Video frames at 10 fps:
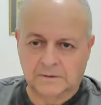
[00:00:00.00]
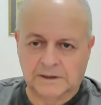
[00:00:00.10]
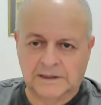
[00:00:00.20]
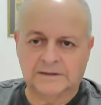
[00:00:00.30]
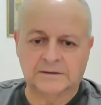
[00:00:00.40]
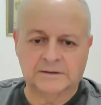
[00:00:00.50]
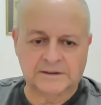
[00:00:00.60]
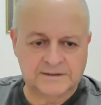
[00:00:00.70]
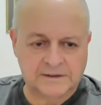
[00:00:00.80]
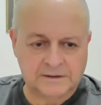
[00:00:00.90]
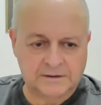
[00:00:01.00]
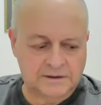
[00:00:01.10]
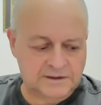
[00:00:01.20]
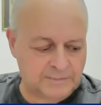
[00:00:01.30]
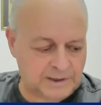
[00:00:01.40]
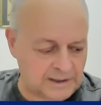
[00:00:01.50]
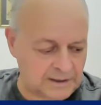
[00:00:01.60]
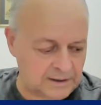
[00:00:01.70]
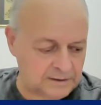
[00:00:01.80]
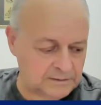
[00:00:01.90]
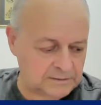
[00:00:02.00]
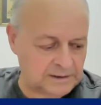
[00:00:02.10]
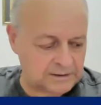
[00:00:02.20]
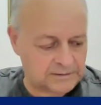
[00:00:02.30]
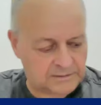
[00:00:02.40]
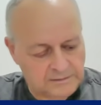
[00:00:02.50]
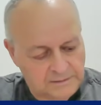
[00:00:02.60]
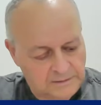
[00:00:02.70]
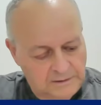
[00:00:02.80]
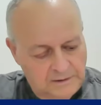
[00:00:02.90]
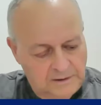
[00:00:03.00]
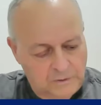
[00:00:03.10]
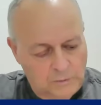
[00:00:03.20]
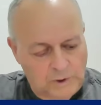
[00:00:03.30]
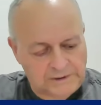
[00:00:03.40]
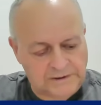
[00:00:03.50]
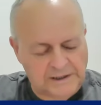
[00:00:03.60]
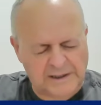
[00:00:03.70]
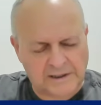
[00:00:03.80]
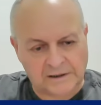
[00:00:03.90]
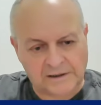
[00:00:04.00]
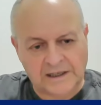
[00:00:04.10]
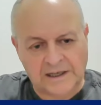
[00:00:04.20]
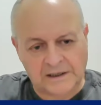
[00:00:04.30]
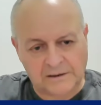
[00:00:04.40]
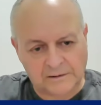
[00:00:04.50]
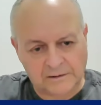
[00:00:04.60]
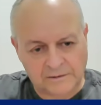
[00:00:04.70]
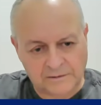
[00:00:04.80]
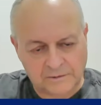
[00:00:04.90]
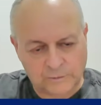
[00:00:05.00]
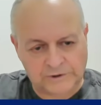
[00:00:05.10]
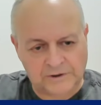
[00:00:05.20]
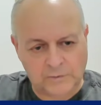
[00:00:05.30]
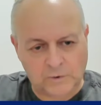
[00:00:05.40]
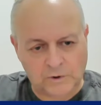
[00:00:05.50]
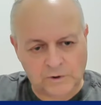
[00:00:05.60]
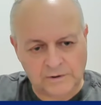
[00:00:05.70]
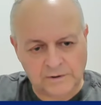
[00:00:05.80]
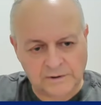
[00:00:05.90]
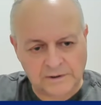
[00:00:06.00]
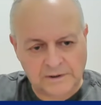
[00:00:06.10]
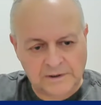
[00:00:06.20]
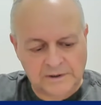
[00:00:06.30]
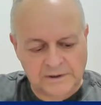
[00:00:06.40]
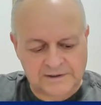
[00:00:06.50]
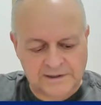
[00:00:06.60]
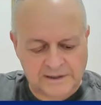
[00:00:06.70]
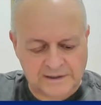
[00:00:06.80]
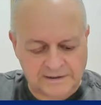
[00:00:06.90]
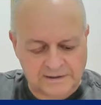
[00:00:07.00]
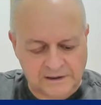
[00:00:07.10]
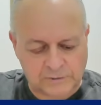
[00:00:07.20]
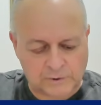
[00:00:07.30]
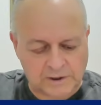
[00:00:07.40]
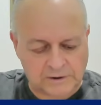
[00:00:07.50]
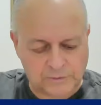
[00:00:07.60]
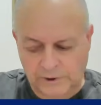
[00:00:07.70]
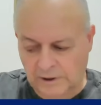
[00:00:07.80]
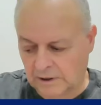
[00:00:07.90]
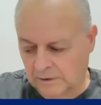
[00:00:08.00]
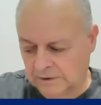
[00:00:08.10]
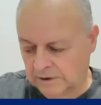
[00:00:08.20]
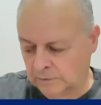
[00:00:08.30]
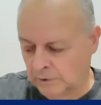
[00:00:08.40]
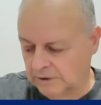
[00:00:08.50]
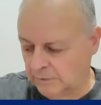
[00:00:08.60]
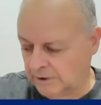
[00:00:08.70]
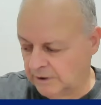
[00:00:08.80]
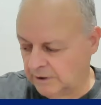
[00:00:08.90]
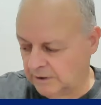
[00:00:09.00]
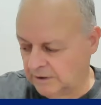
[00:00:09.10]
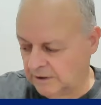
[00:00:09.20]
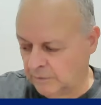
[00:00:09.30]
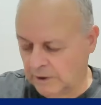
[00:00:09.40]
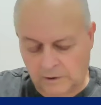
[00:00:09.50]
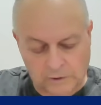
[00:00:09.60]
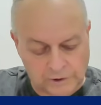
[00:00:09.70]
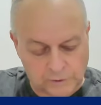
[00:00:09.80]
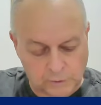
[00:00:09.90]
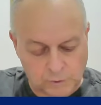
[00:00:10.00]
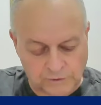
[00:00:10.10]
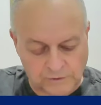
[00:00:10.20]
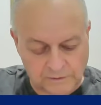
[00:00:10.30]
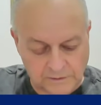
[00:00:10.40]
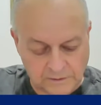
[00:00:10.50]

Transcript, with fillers: let understand Hezbollah that what they can gain with the war is less than what we are, that what we, they were going to lose.